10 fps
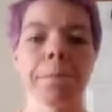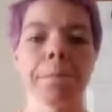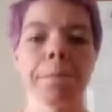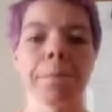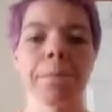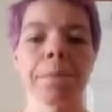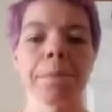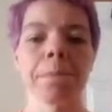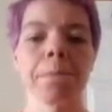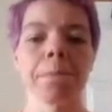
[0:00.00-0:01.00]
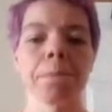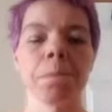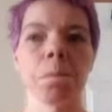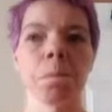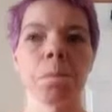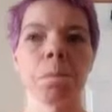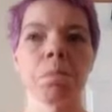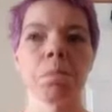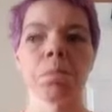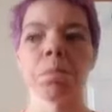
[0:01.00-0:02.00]

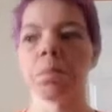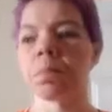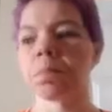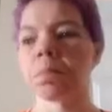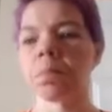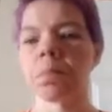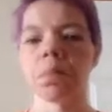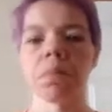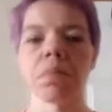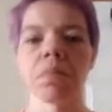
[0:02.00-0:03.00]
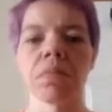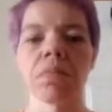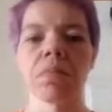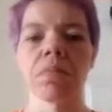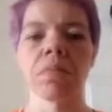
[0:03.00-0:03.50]
(silent)